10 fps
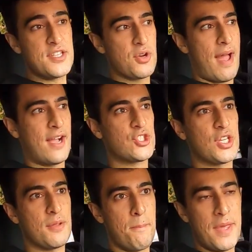these are
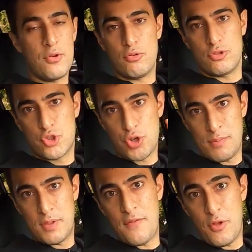actually the middle
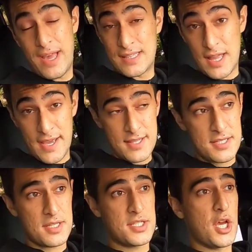trim level
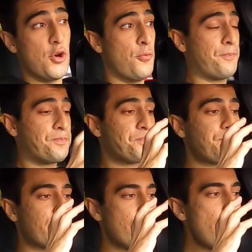headlights. So
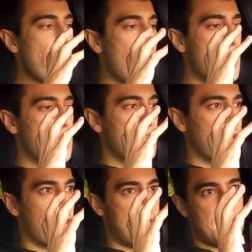
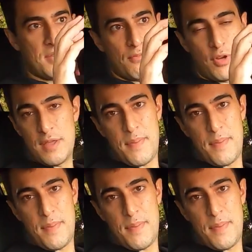there is a really